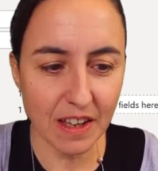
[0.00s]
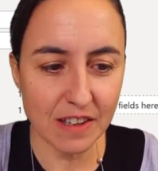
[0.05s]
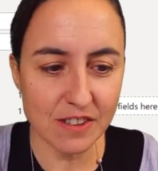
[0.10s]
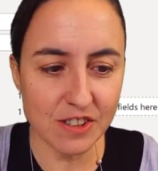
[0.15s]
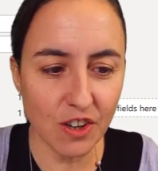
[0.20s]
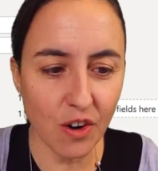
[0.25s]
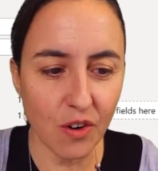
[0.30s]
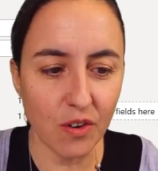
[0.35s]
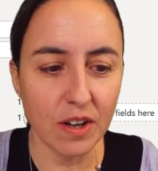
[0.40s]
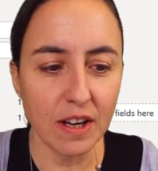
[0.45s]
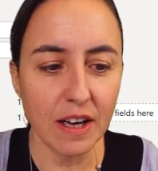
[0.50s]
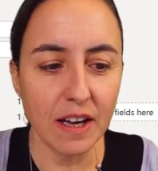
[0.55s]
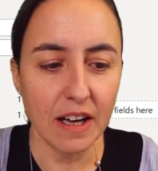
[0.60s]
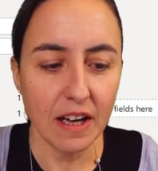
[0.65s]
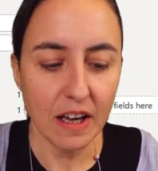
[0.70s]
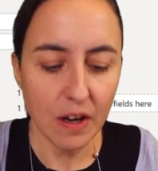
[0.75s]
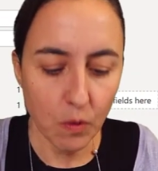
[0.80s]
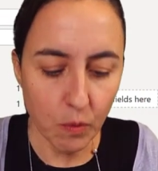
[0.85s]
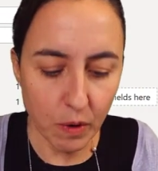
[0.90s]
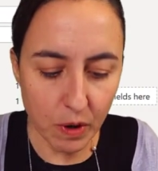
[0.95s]
So
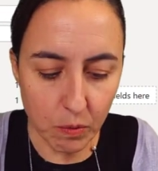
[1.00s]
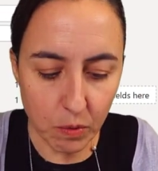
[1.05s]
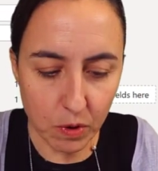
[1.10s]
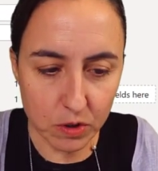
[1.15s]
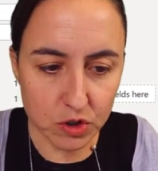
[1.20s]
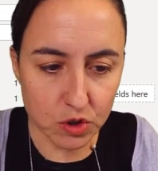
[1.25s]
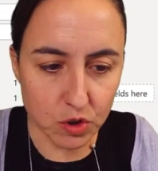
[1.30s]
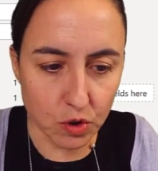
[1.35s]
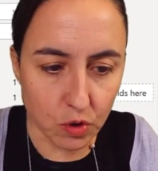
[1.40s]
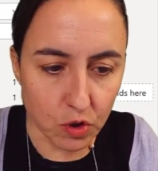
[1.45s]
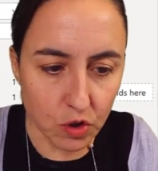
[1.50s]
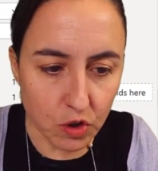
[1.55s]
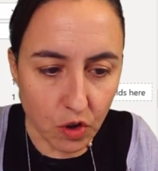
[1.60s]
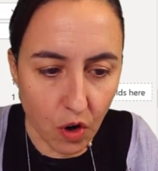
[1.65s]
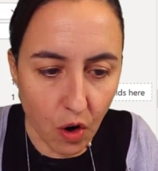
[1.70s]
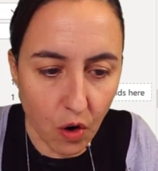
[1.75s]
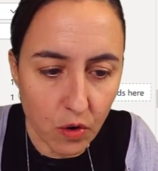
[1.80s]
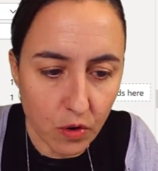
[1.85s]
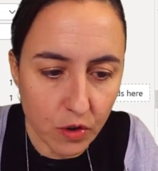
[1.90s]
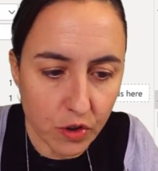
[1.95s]
we want to
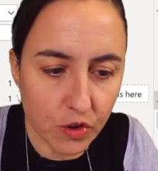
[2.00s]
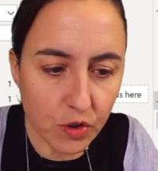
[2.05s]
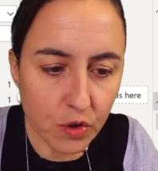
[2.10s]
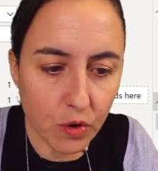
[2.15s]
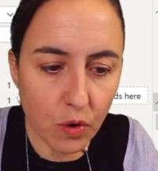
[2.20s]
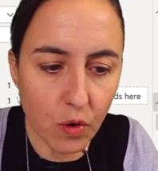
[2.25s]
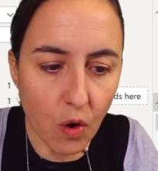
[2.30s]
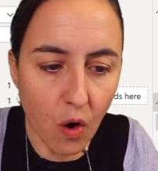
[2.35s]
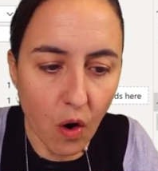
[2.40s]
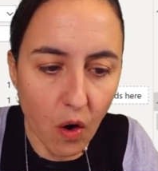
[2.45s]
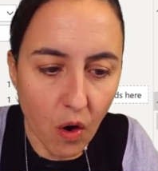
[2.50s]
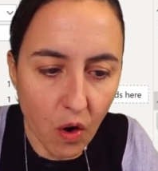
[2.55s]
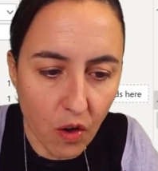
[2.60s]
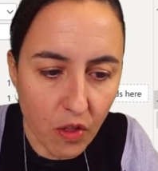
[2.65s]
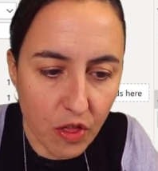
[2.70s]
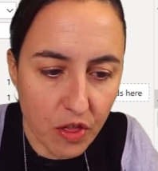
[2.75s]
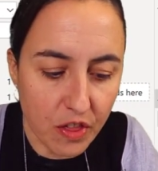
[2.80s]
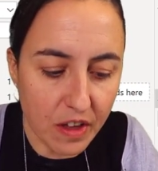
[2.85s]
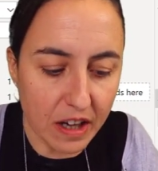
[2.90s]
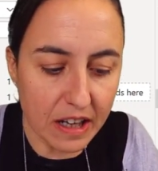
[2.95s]
go through
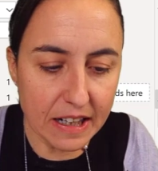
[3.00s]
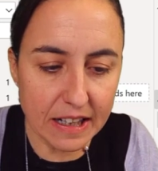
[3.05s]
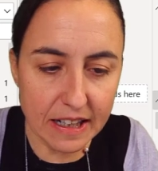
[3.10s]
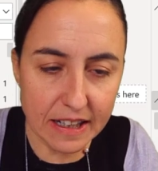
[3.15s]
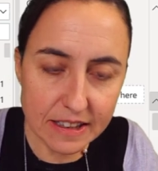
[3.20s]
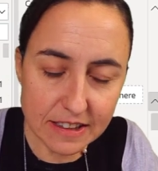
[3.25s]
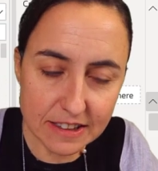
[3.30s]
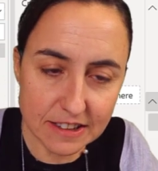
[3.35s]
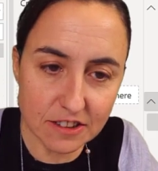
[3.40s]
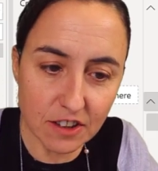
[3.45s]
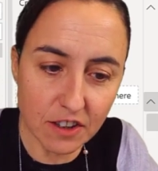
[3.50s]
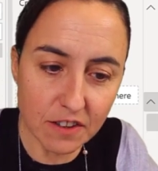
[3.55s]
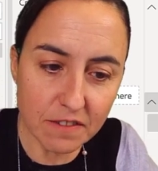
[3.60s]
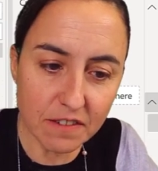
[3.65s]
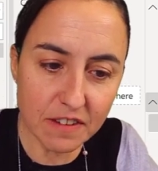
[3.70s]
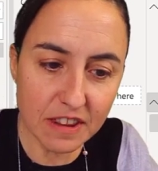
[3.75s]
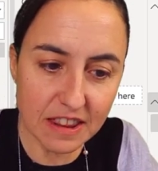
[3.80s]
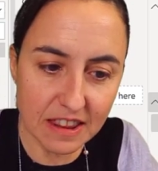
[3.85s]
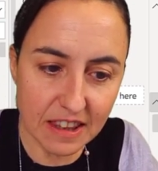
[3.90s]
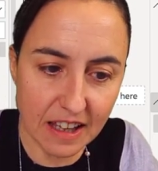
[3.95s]
the list
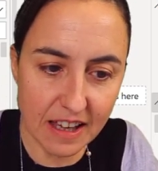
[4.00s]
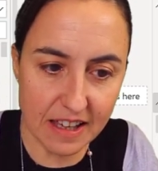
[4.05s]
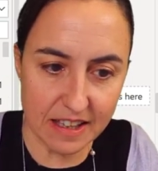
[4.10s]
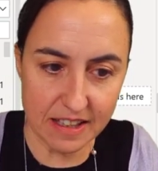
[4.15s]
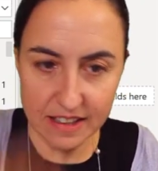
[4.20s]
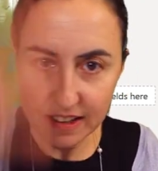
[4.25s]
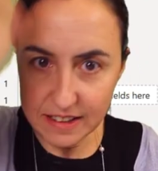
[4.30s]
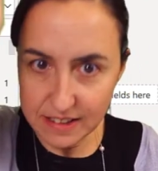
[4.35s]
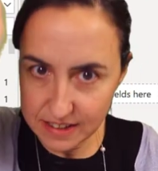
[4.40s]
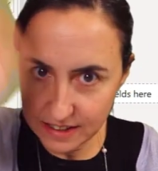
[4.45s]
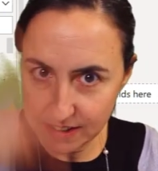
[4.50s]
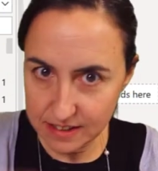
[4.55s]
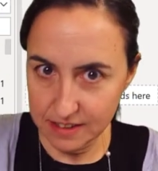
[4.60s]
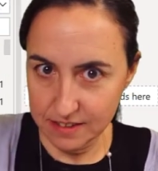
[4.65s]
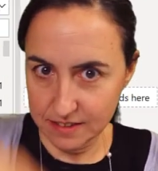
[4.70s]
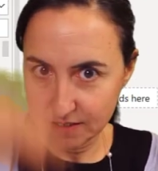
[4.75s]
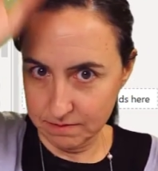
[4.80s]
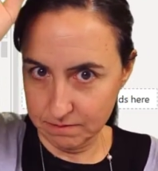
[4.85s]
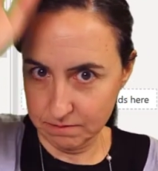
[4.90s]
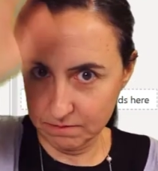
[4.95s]
of dates
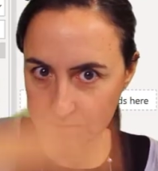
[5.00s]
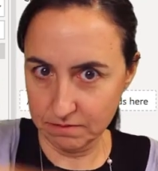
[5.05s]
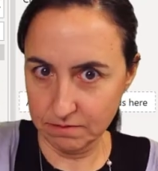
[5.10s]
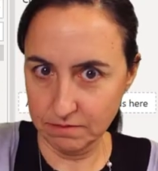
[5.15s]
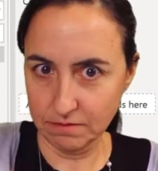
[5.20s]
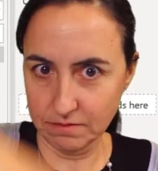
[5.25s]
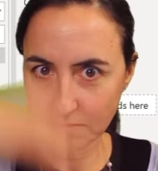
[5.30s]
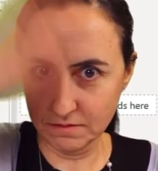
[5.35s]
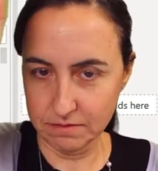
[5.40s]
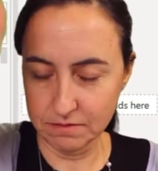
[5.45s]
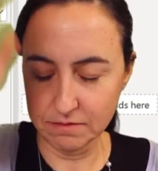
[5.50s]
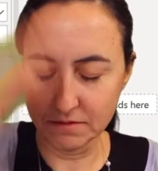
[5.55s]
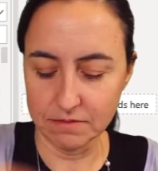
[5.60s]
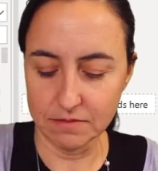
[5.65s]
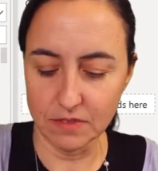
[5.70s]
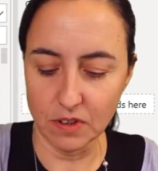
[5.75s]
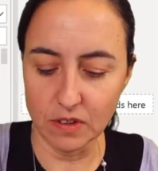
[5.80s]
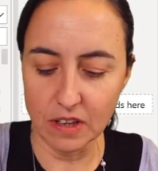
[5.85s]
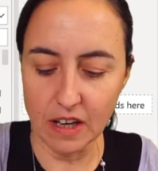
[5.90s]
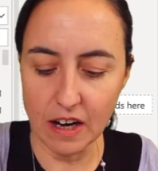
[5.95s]

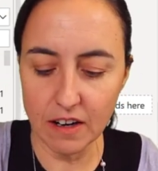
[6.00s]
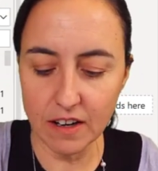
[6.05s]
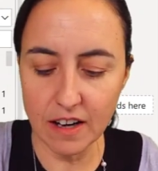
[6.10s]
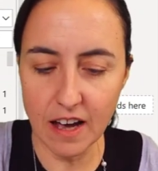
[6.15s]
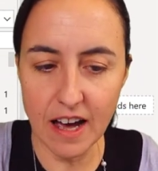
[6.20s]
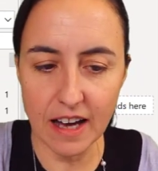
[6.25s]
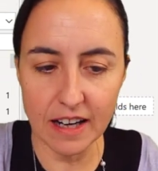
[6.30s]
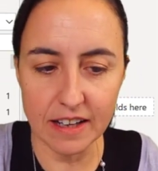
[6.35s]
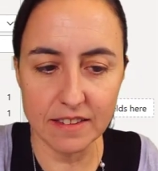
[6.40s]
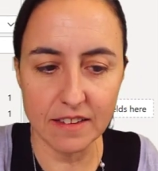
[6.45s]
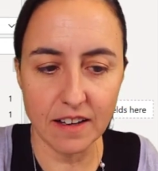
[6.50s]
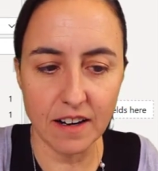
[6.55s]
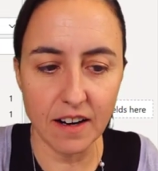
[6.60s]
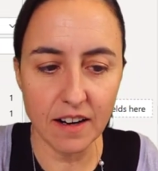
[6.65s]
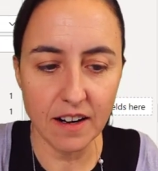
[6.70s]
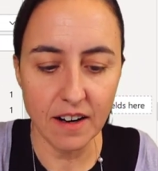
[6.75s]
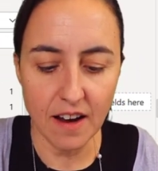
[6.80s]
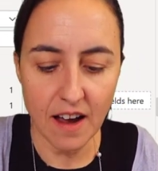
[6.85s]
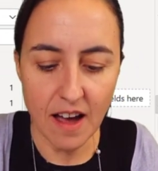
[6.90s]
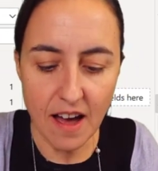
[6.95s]
on our
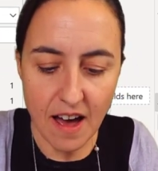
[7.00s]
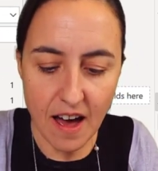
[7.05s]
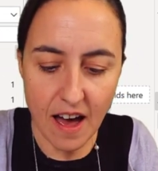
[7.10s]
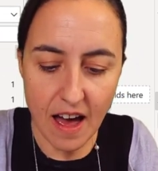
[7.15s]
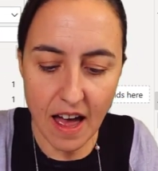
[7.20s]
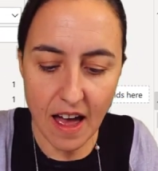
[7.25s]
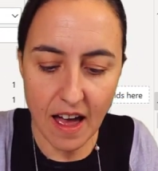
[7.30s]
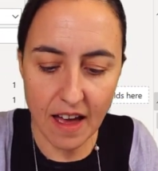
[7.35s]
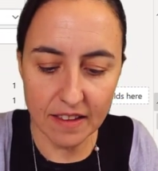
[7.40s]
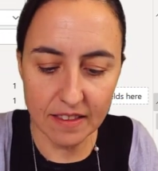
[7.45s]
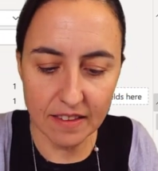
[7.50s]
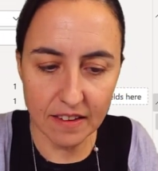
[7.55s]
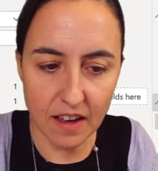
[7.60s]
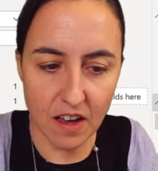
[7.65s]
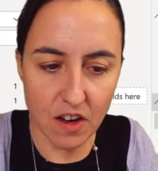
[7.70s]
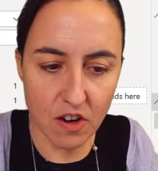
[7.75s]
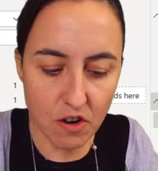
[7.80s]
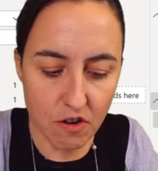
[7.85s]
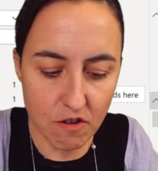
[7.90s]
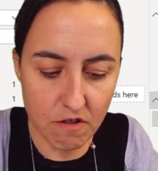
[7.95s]
calendar and
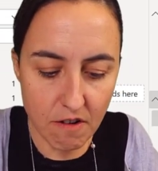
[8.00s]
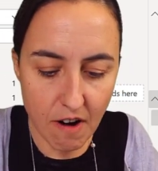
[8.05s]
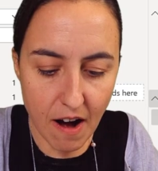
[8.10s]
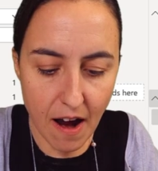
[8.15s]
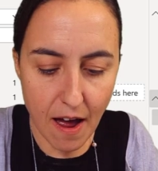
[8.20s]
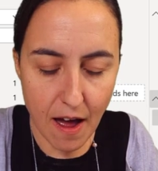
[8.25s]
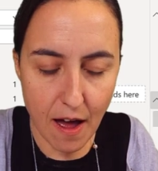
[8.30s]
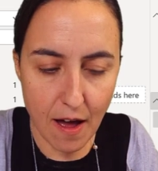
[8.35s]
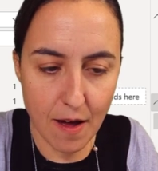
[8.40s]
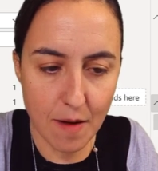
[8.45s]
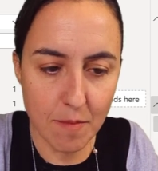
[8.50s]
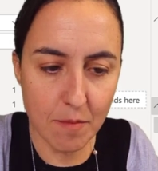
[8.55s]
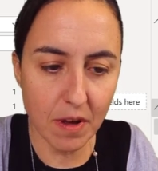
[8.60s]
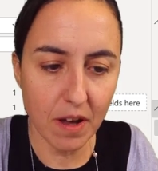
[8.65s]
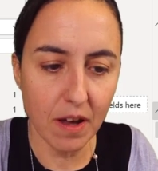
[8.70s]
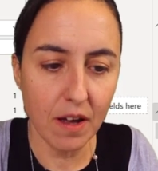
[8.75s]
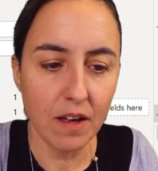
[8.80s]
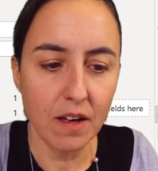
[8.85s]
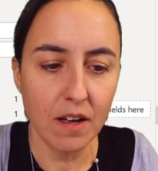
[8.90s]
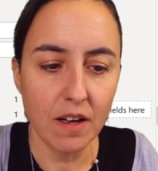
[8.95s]
grab
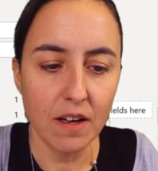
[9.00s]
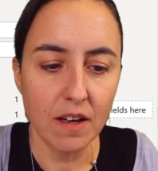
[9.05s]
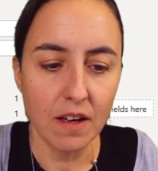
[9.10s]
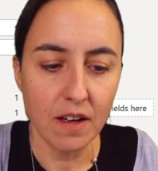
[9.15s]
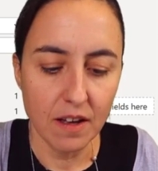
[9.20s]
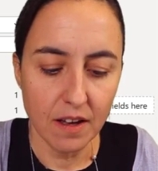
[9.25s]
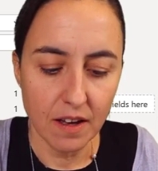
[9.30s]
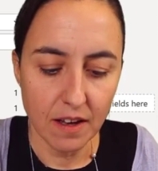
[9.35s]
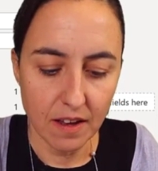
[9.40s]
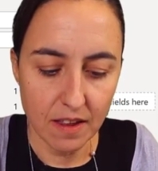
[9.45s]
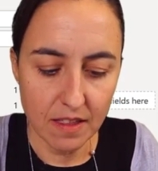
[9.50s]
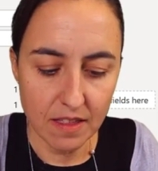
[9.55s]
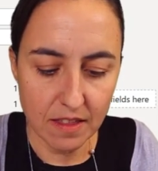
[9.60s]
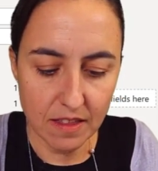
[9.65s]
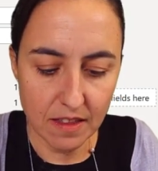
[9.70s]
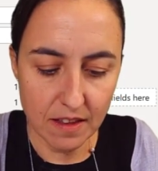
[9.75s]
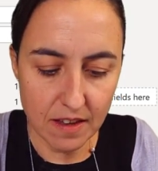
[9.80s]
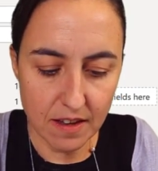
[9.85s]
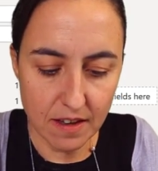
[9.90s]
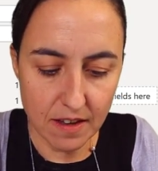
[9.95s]

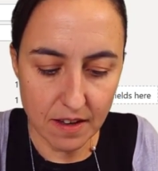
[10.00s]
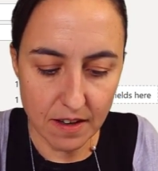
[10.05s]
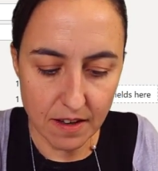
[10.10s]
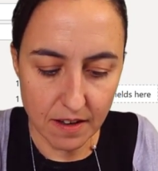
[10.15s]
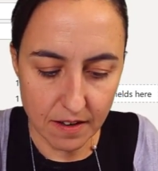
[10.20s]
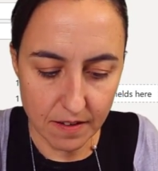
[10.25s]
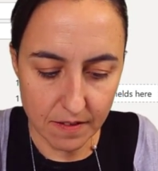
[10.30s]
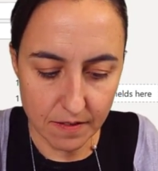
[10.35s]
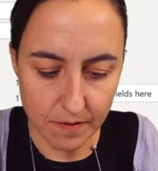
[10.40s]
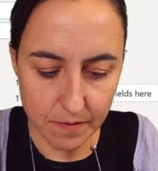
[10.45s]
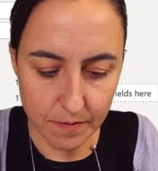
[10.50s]
the